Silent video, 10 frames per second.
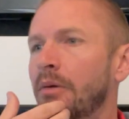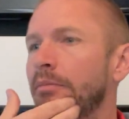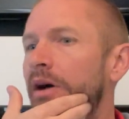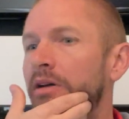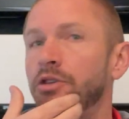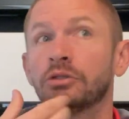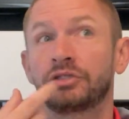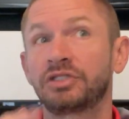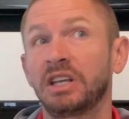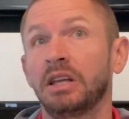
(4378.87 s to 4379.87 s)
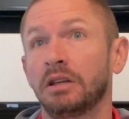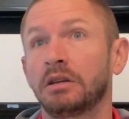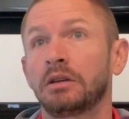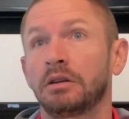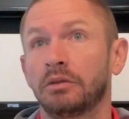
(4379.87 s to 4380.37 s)
But you'll
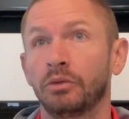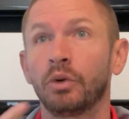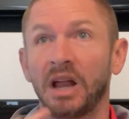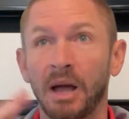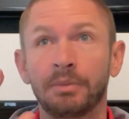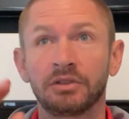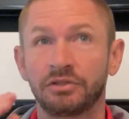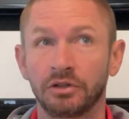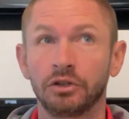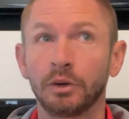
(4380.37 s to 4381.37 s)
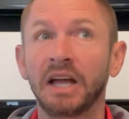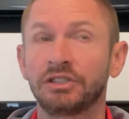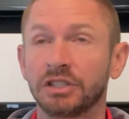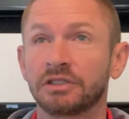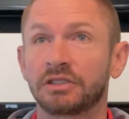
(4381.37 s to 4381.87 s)
see what happens to new
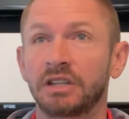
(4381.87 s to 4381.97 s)
agents